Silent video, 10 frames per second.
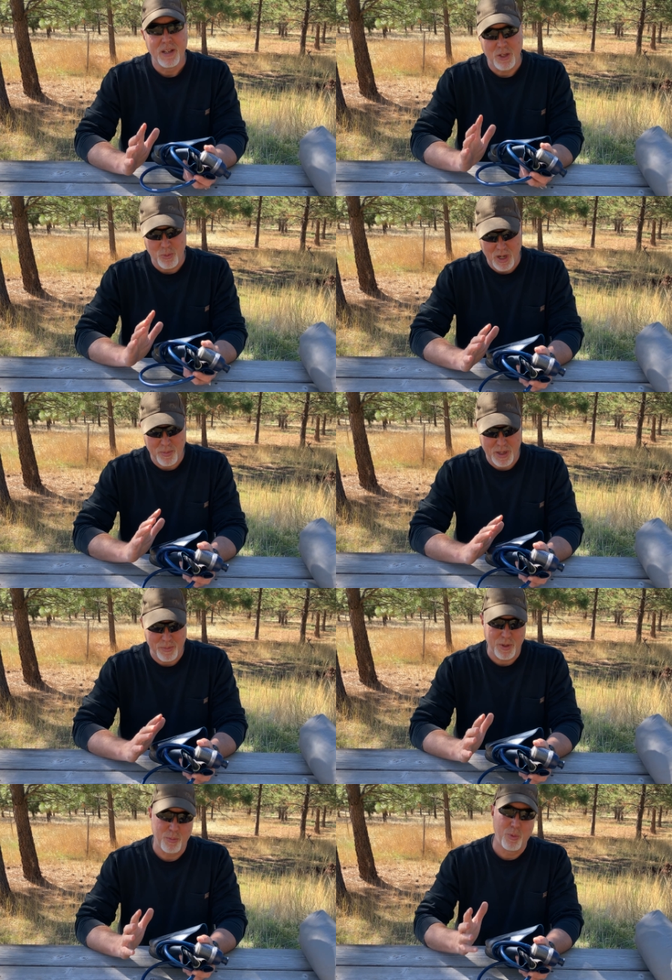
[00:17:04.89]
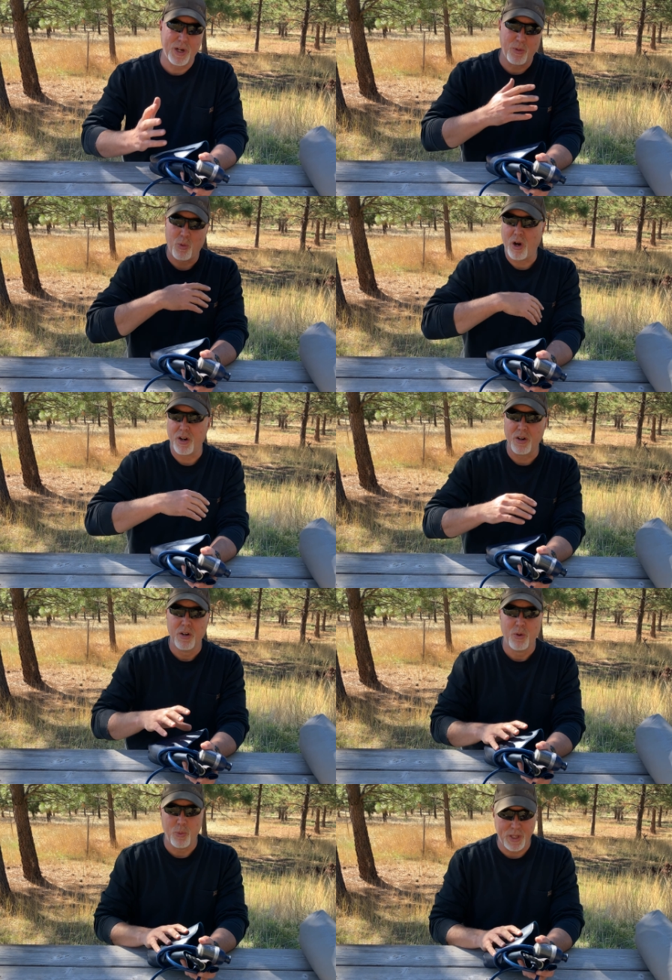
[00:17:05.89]
you want to be able to bring water
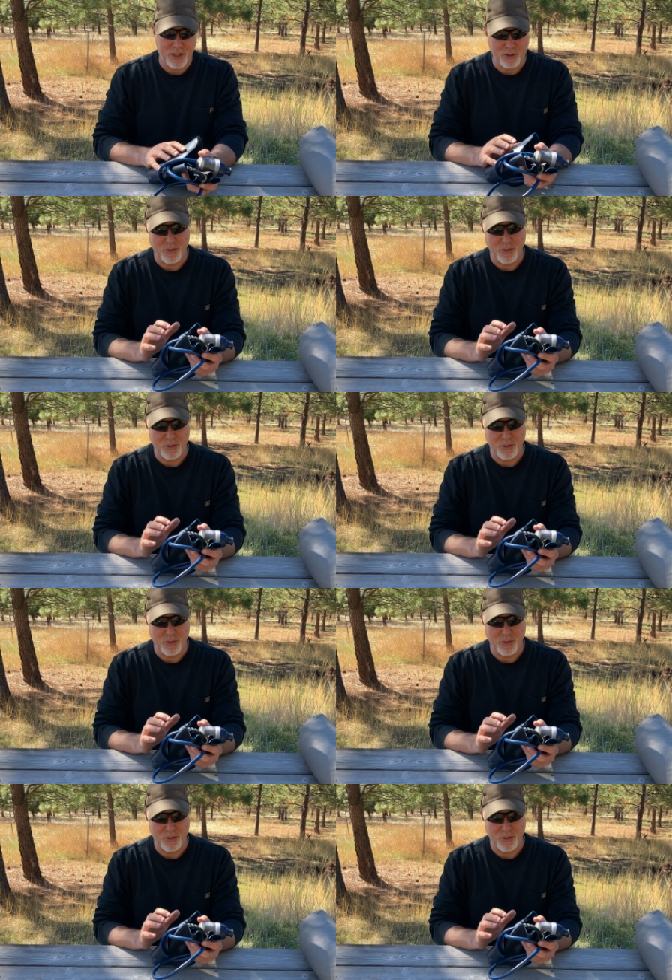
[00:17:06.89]
with you.